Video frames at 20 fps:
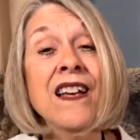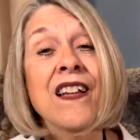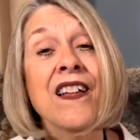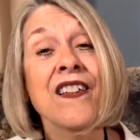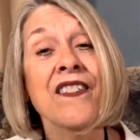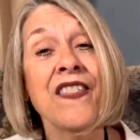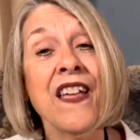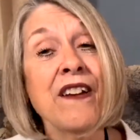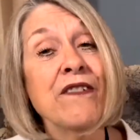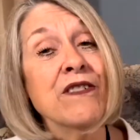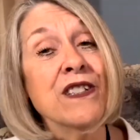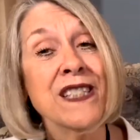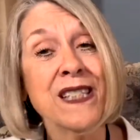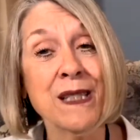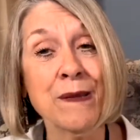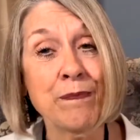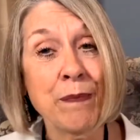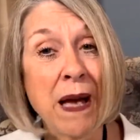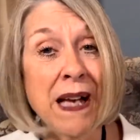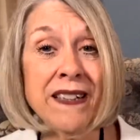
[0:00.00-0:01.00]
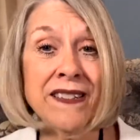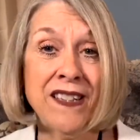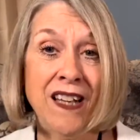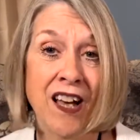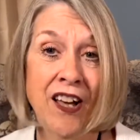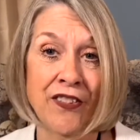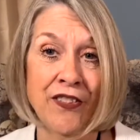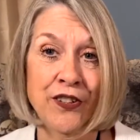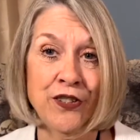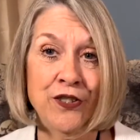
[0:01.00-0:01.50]
They respect
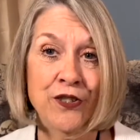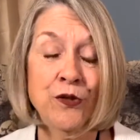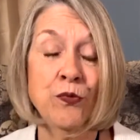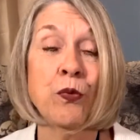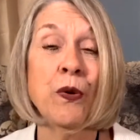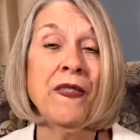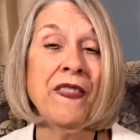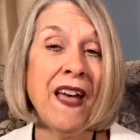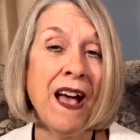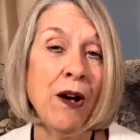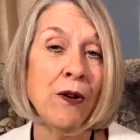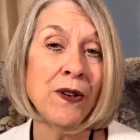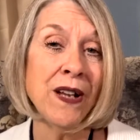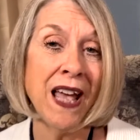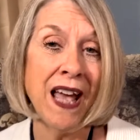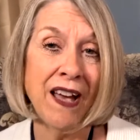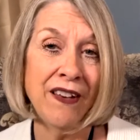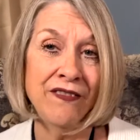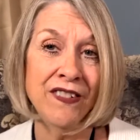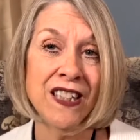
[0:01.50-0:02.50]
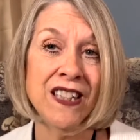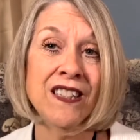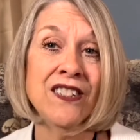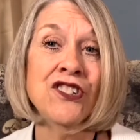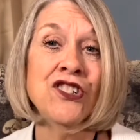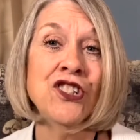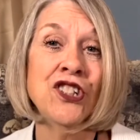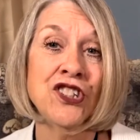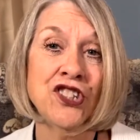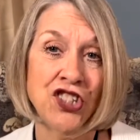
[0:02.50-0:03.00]
others without having
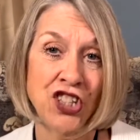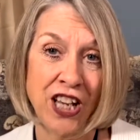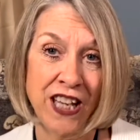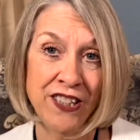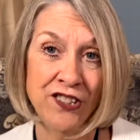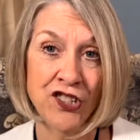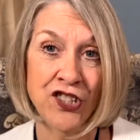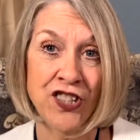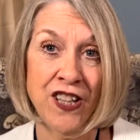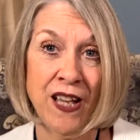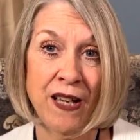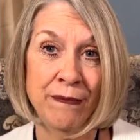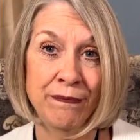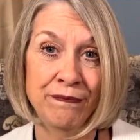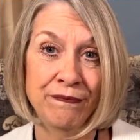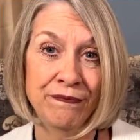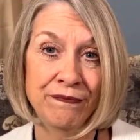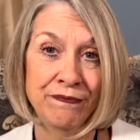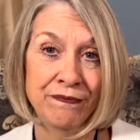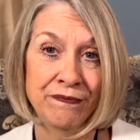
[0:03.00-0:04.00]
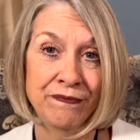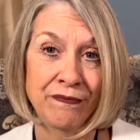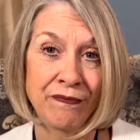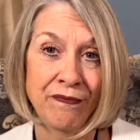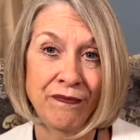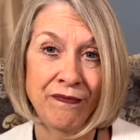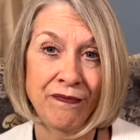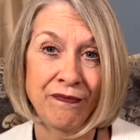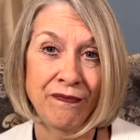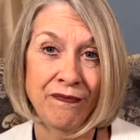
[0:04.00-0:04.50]
to change them.
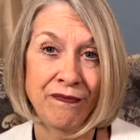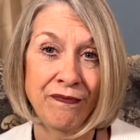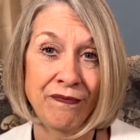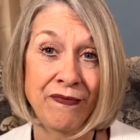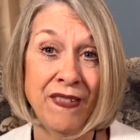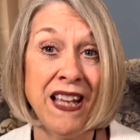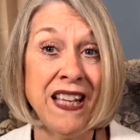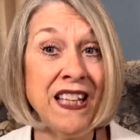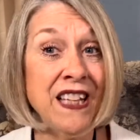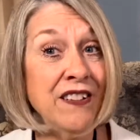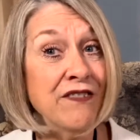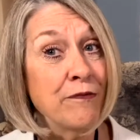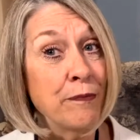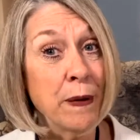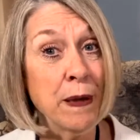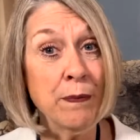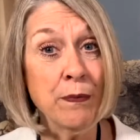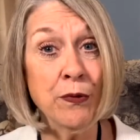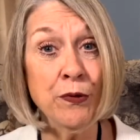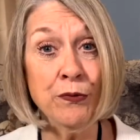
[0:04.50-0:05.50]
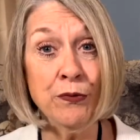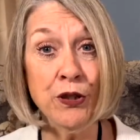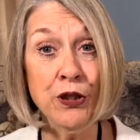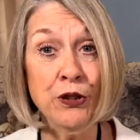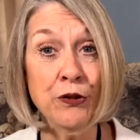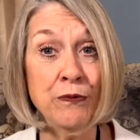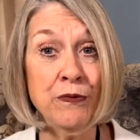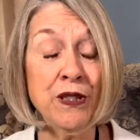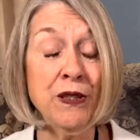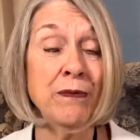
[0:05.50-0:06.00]
They give people
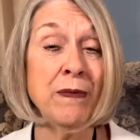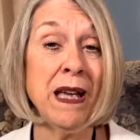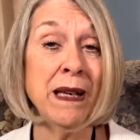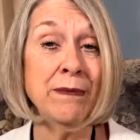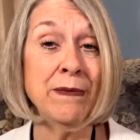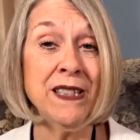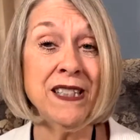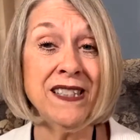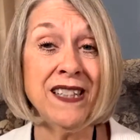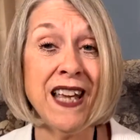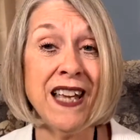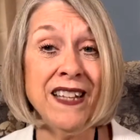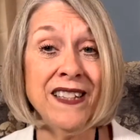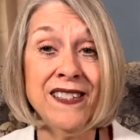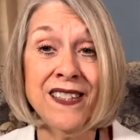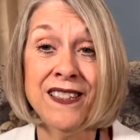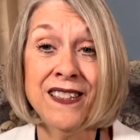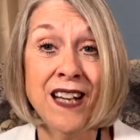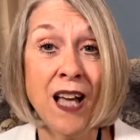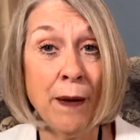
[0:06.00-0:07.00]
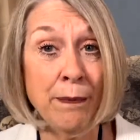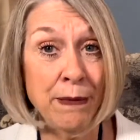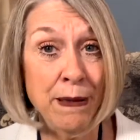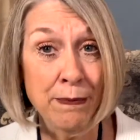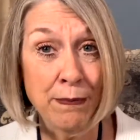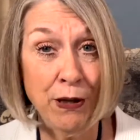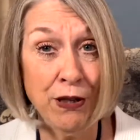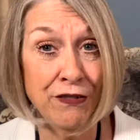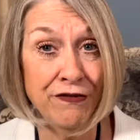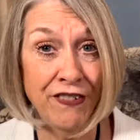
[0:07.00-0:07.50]
room to make mistakes and not be
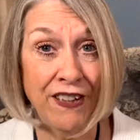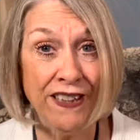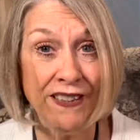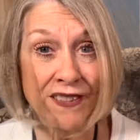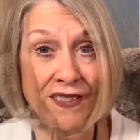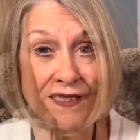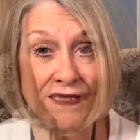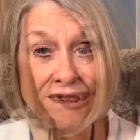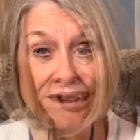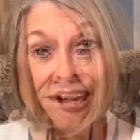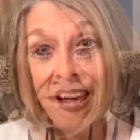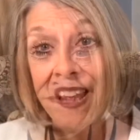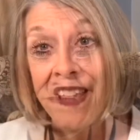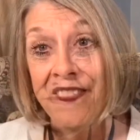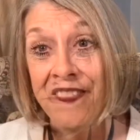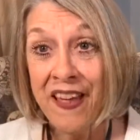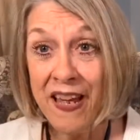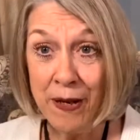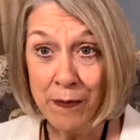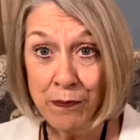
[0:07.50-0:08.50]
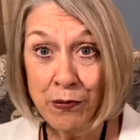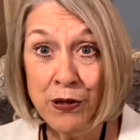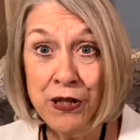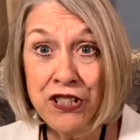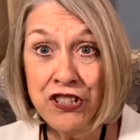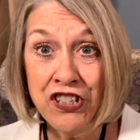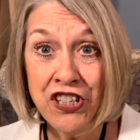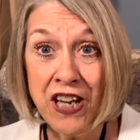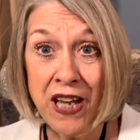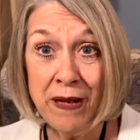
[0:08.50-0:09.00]
perfect. They
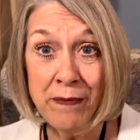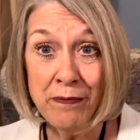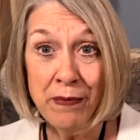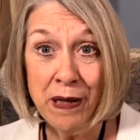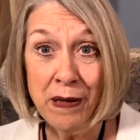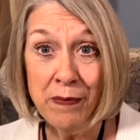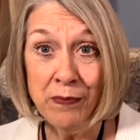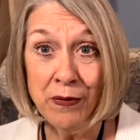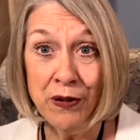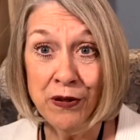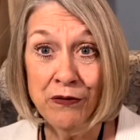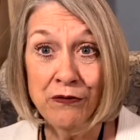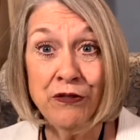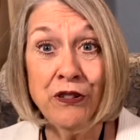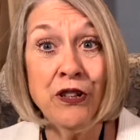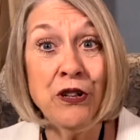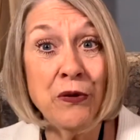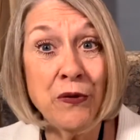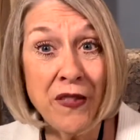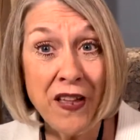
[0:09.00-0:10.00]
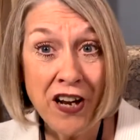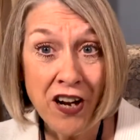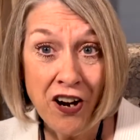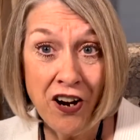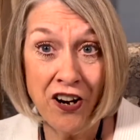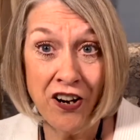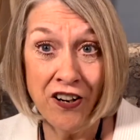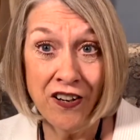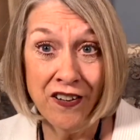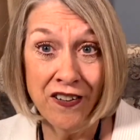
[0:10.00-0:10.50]
appreciate people for who they
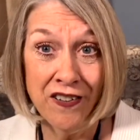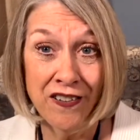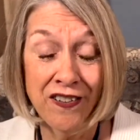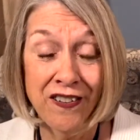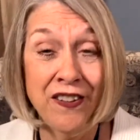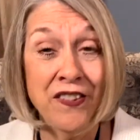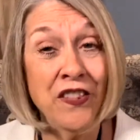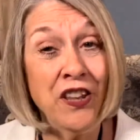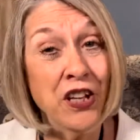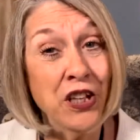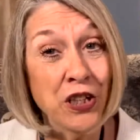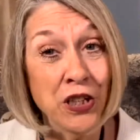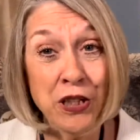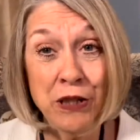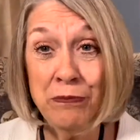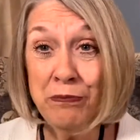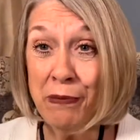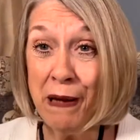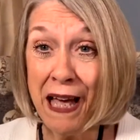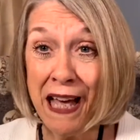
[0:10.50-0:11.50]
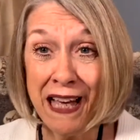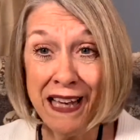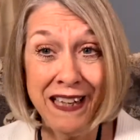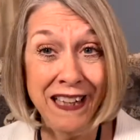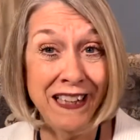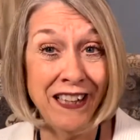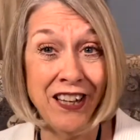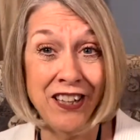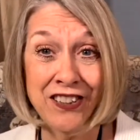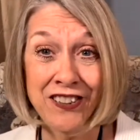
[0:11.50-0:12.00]
are, the good, bad, and
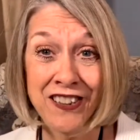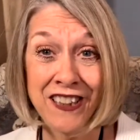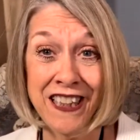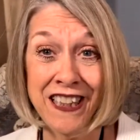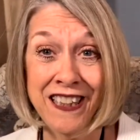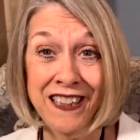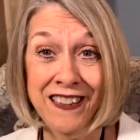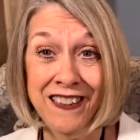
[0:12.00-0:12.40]
ugly,